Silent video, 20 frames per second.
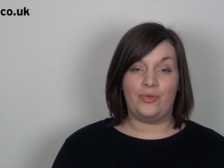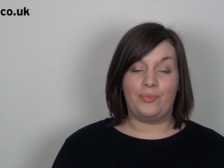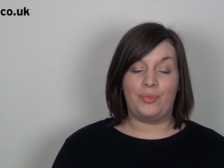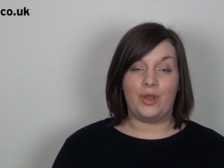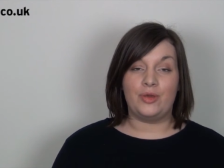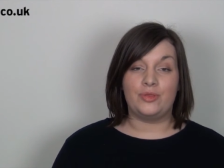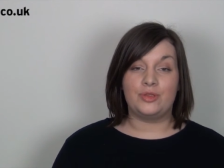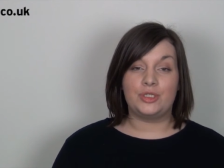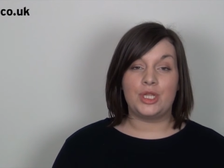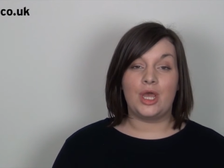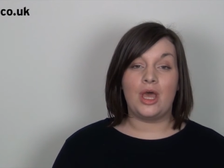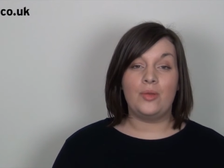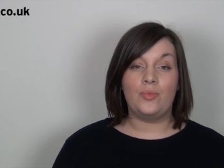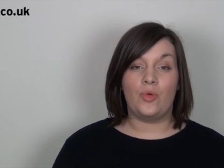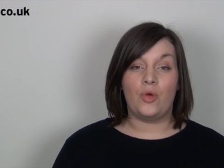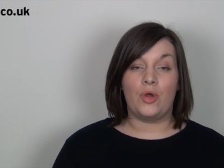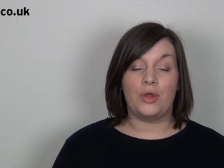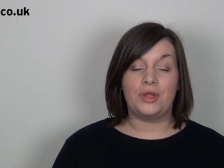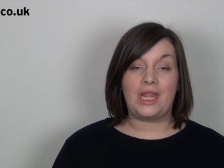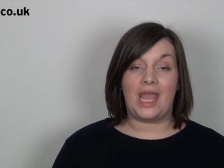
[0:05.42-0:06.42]
for both type
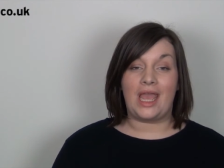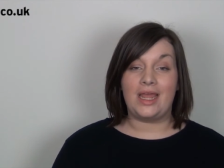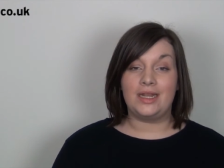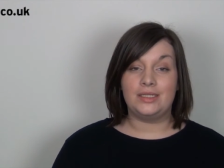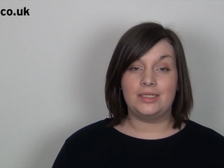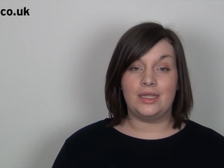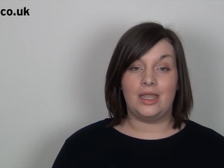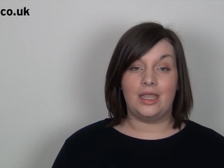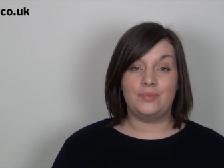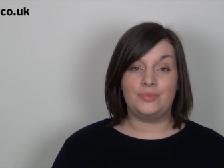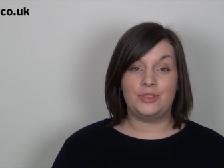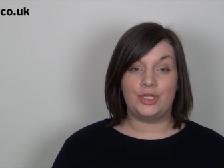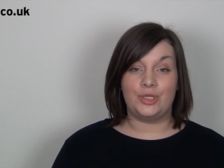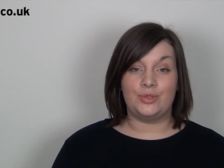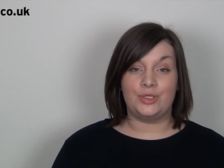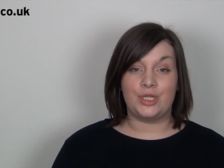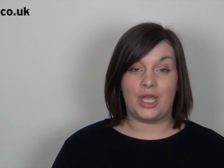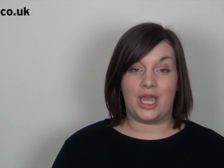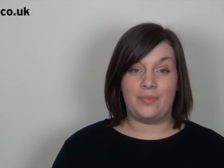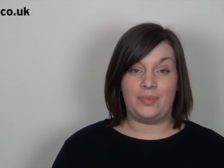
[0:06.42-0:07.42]
1 and type
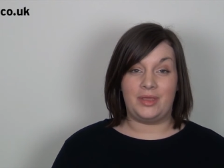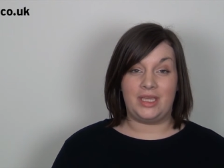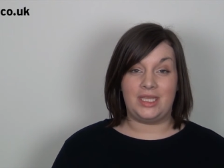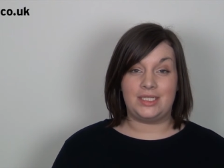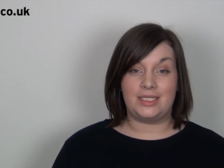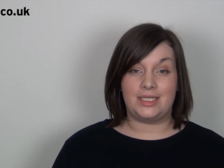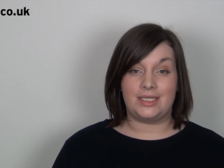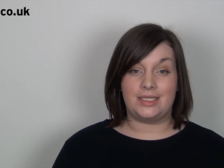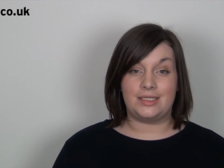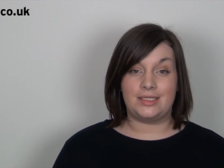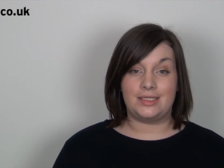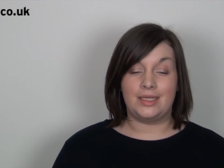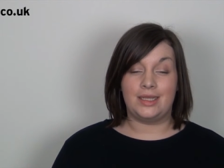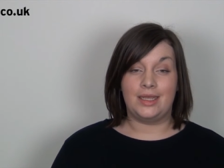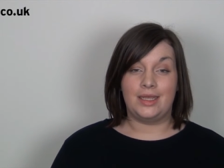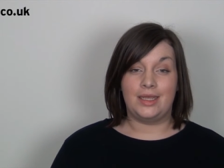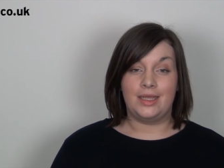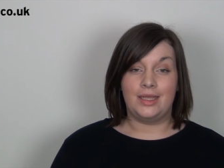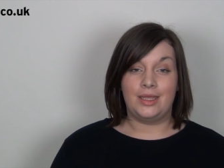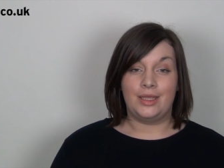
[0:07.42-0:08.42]
2 diabetes.
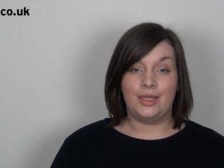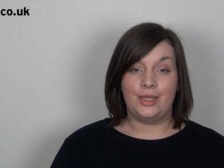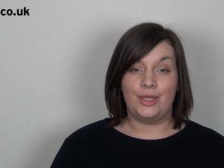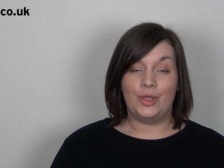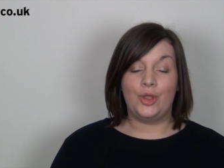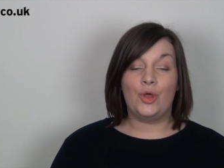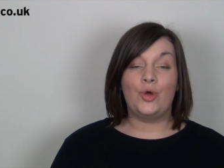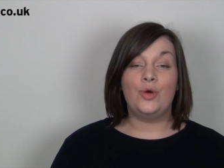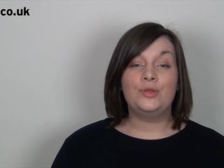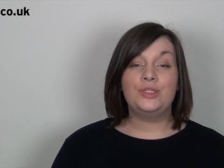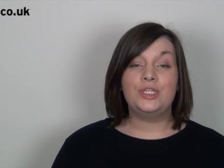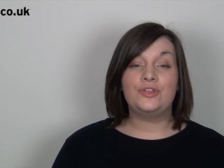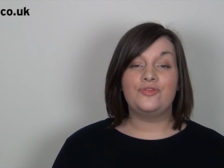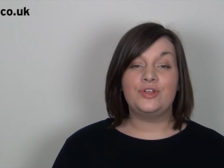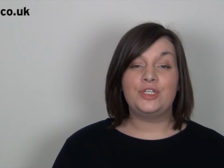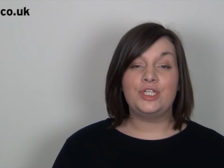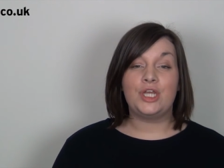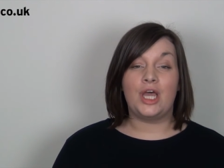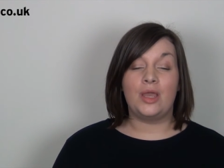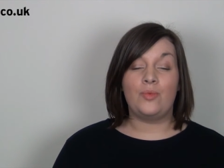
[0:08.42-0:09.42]
Courses
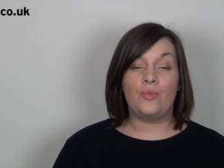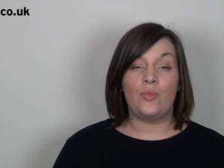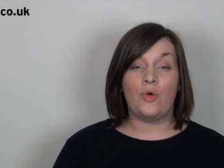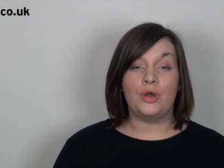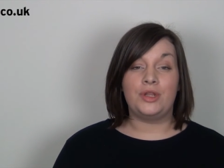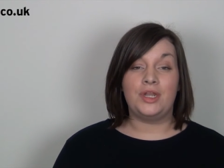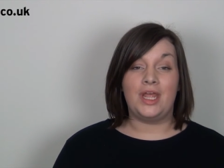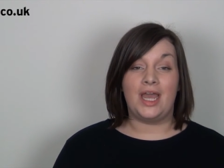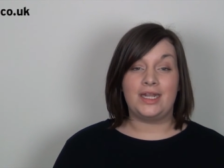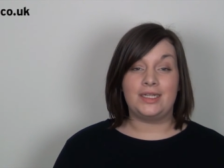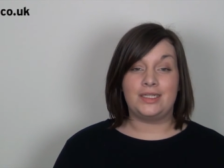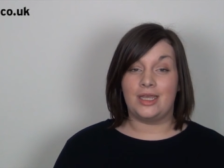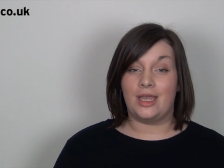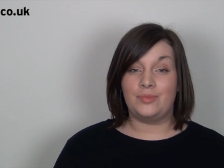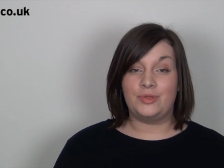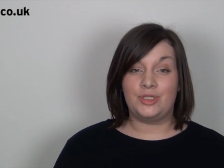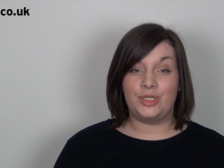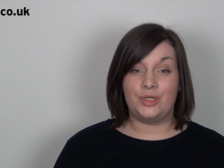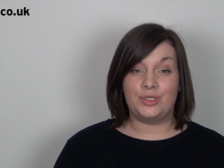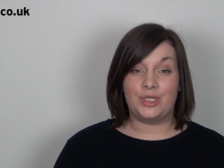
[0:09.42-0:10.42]
for type 1 and
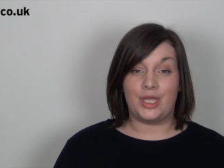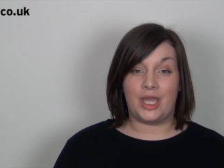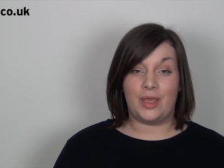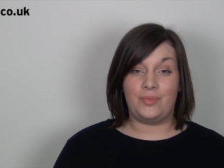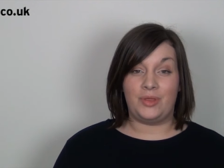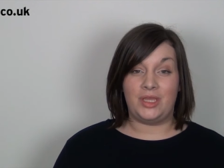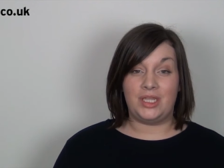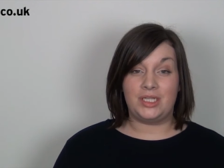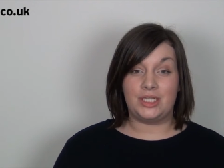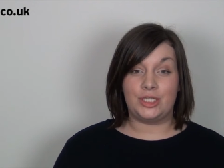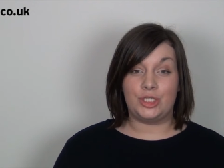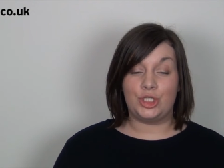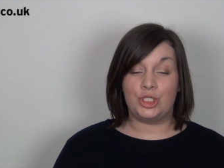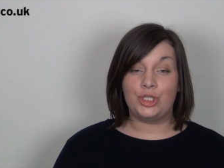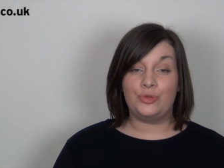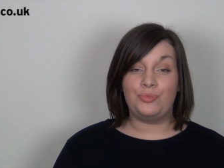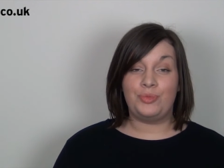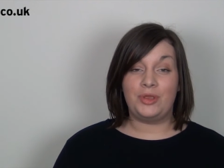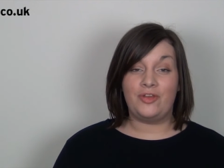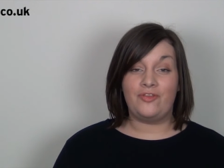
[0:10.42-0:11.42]
type 2 diabetes
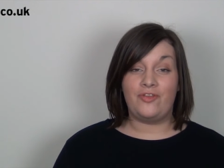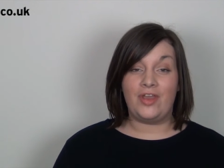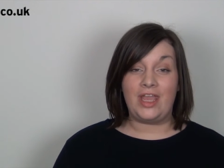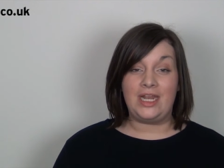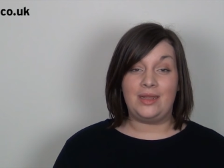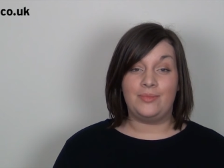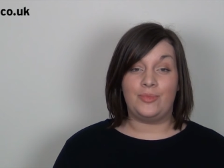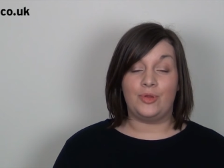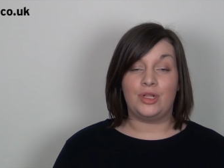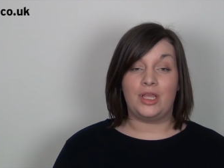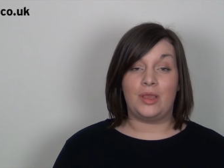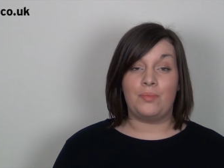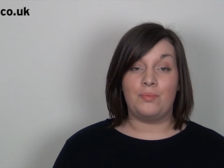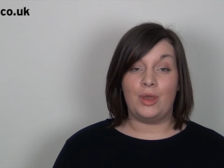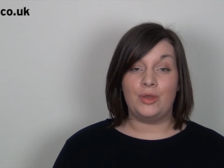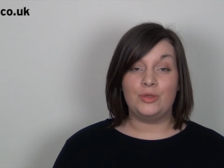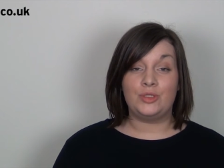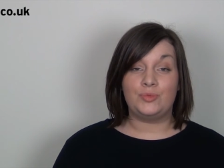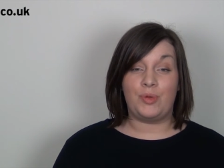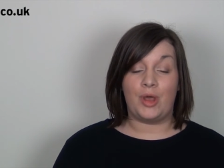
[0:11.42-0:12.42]
should be available in
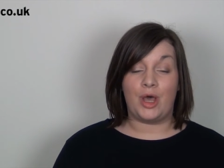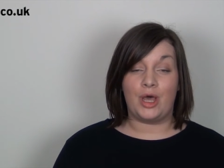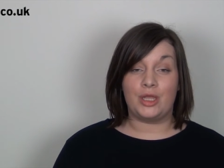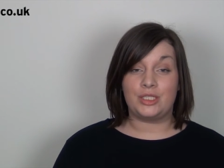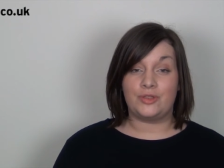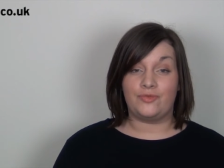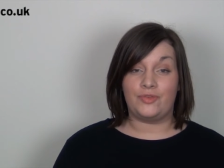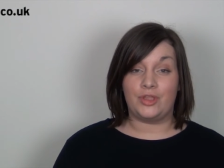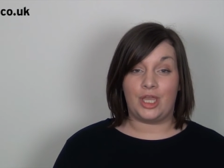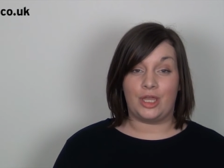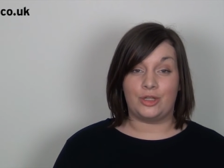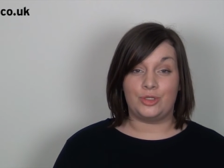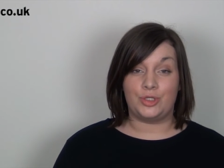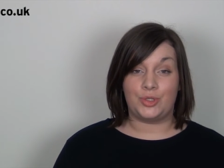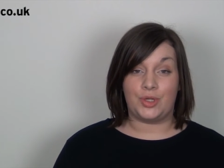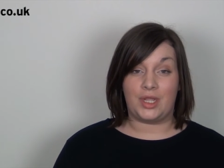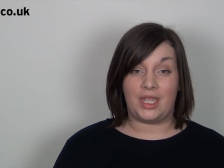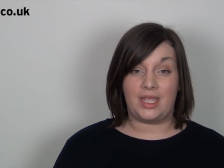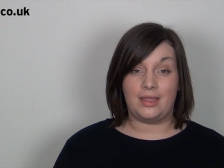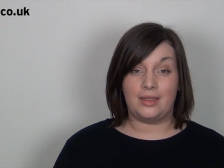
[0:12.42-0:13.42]
most parts of the
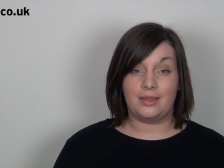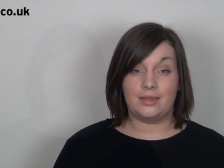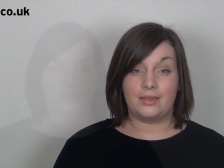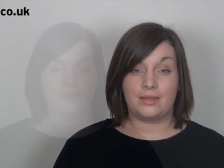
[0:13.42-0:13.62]
country.